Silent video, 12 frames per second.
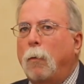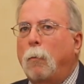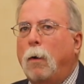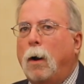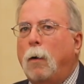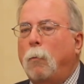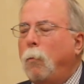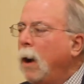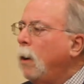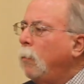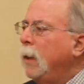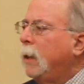
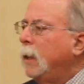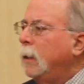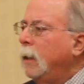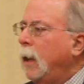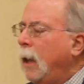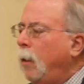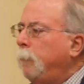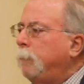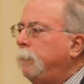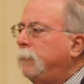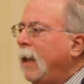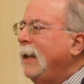where we can
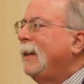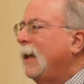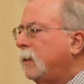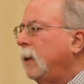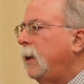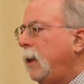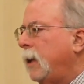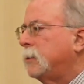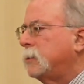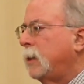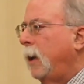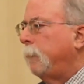help take that to the
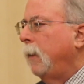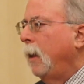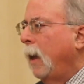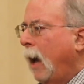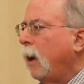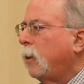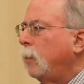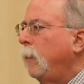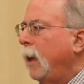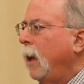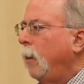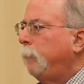next step. How can
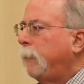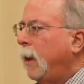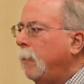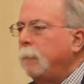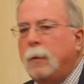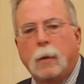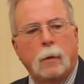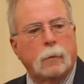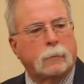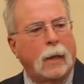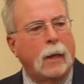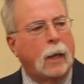we help them
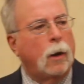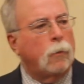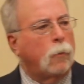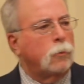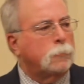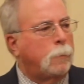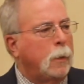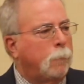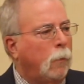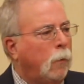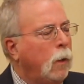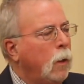take care of those
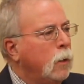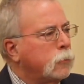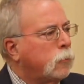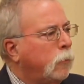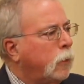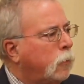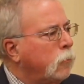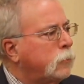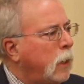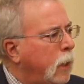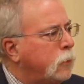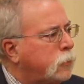people so that
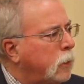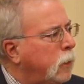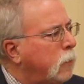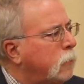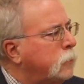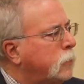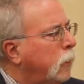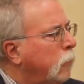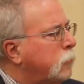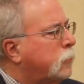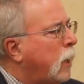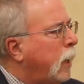those engineers and
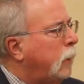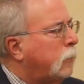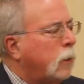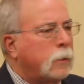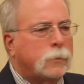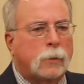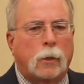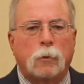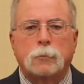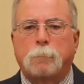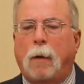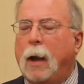those scientists and
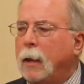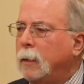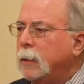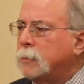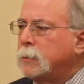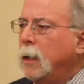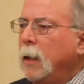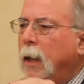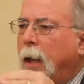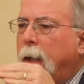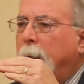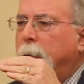those pilots
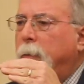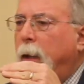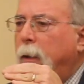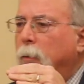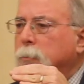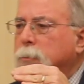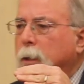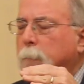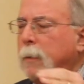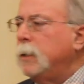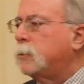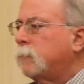and those
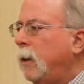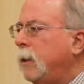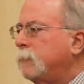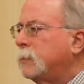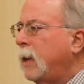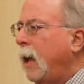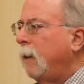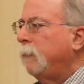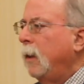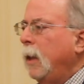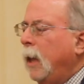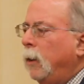administrative
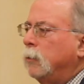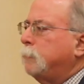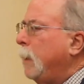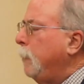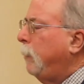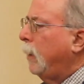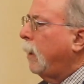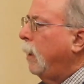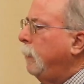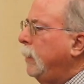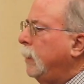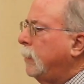staff and those people that
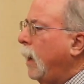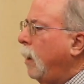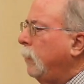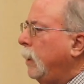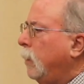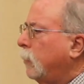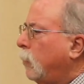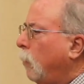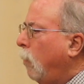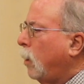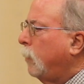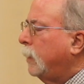come into town here
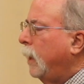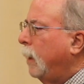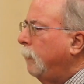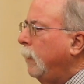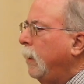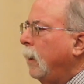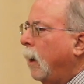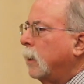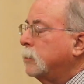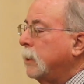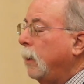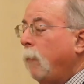work with them
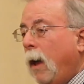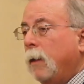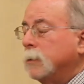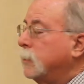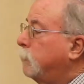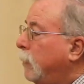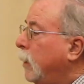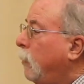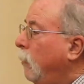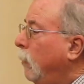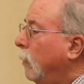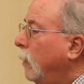are saying, wow, this is pretty
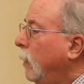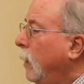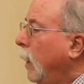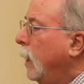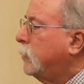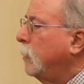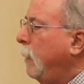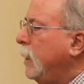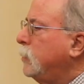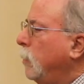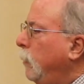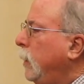cool. It's
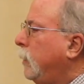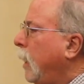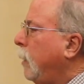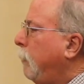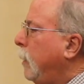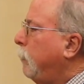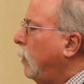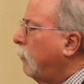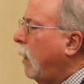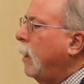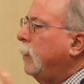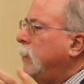amazing when you take people
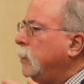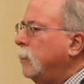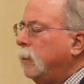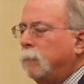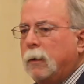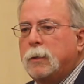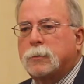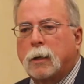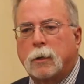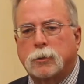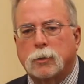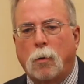around and you really
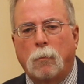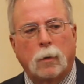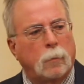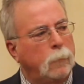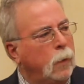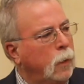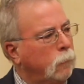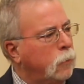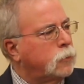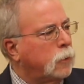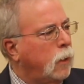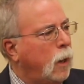start showing them.
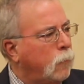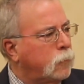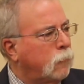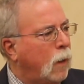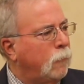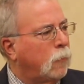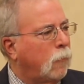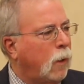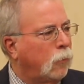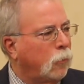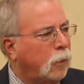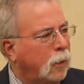Richard and I were driving
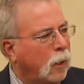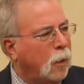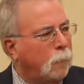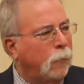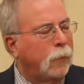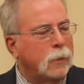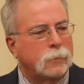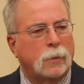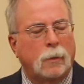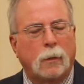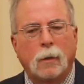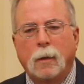around looking at a couple things
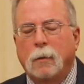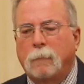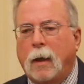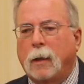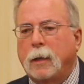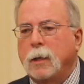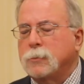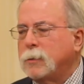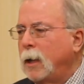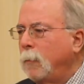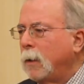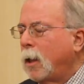in the valley
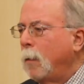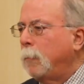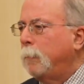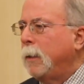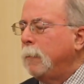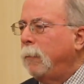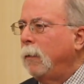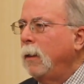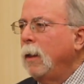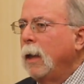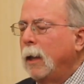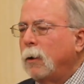yesterday with a couple
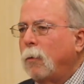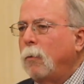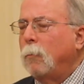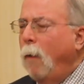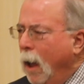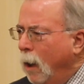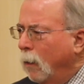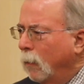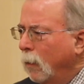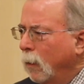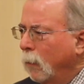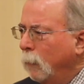people, and they're going,
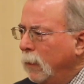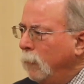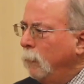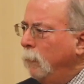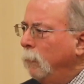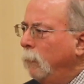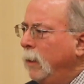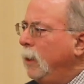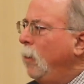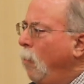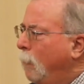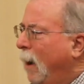wow, we
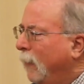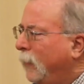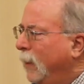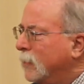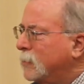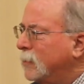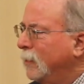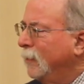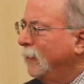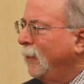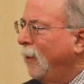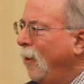didn't know about this.
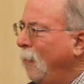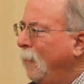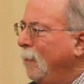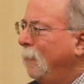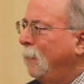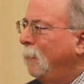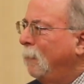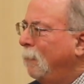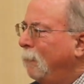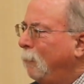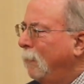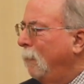You know, we
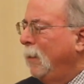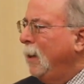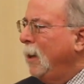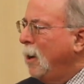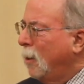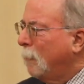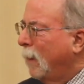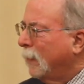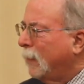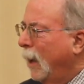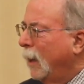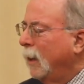didn't hear
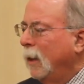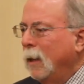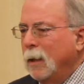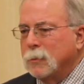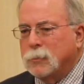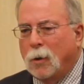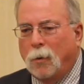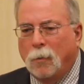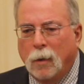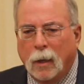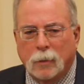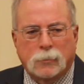about that.
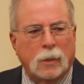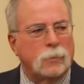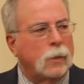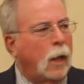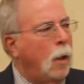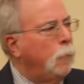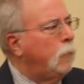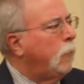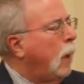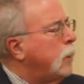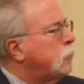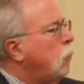So as things like, how many of
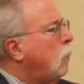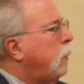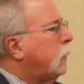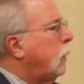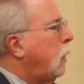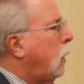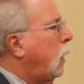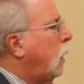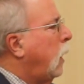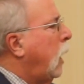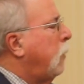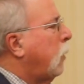you guys know about the
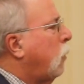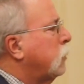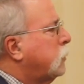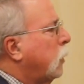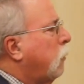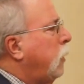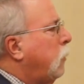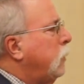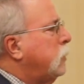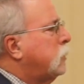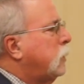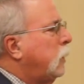Amargosa Creek?
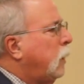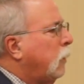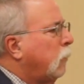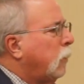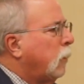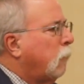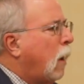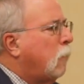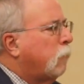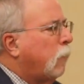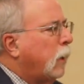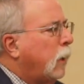We just did the
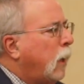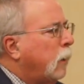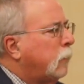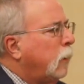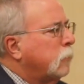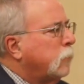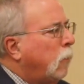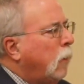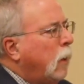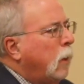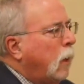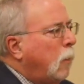groundbreaking out there. So
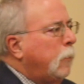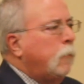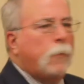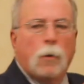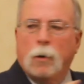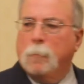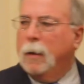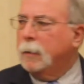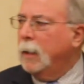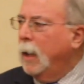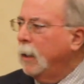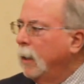how many of you heard
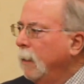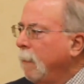about that?